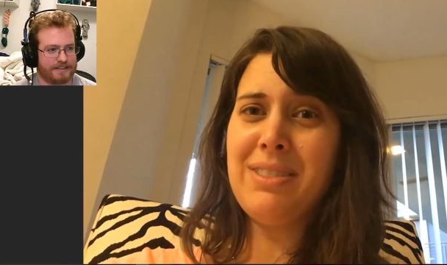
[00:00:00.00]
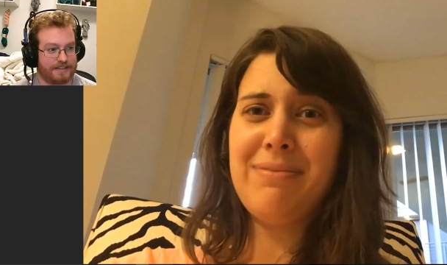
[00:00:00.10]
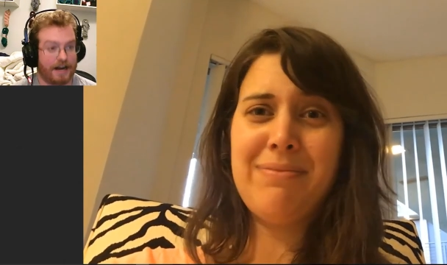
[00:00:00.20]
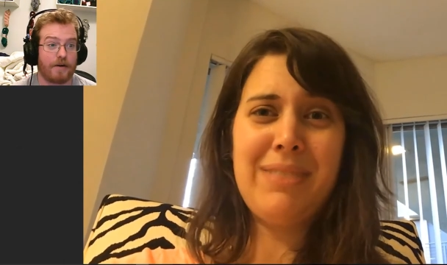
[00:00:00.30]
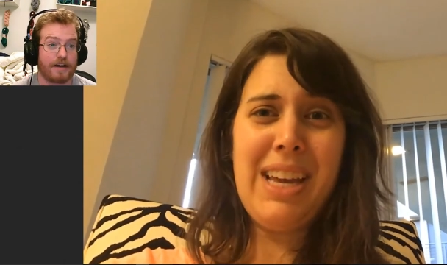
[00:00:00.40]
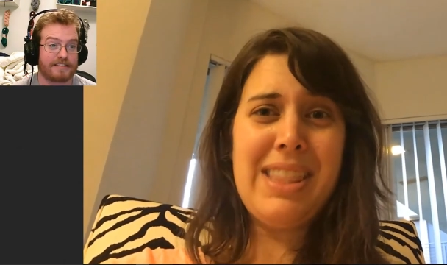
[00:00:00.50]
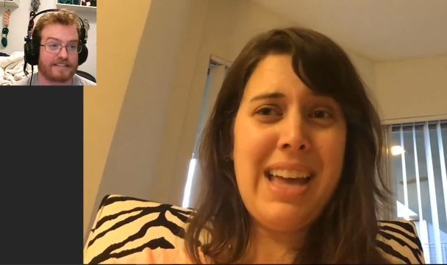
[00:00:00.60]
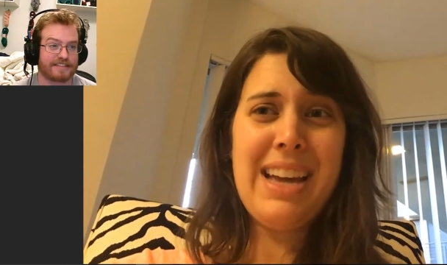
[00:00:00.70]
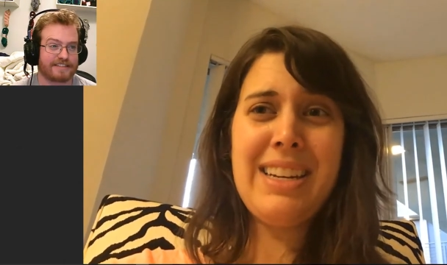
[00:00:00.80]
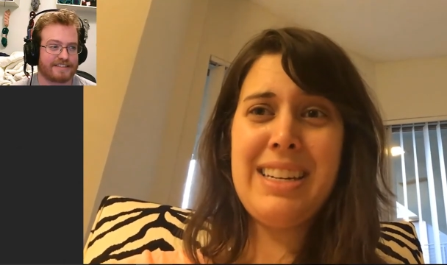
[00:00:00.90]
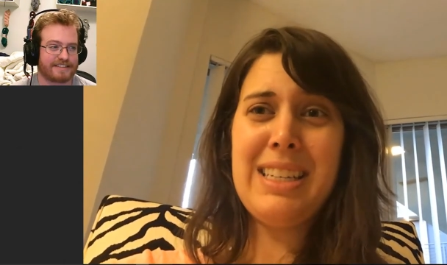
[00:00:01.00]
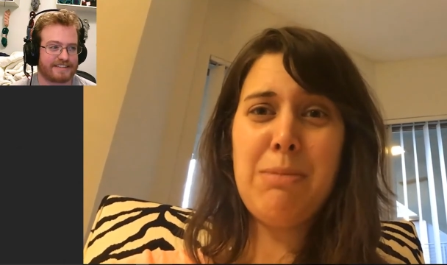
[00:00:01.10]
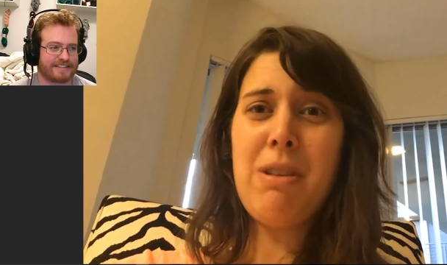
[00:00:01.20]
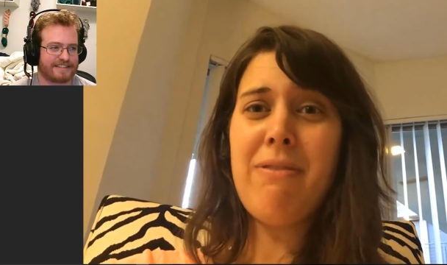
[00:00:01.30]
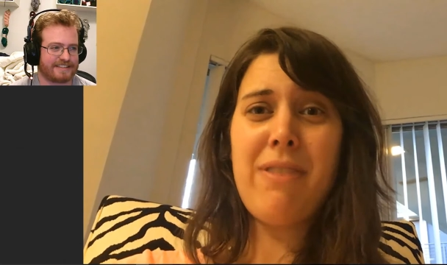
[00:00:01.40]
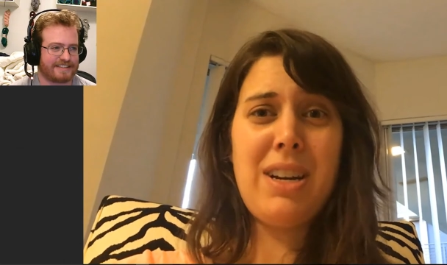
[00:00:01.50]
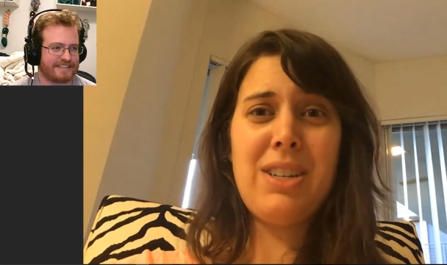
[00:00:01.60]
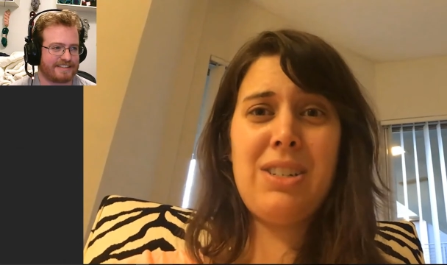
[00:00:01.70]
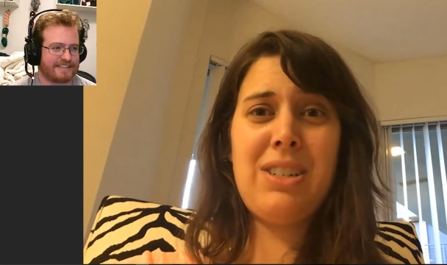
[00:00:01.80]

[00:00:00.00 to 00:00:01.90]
Speaker 1: Oh, excellent. And that's finished so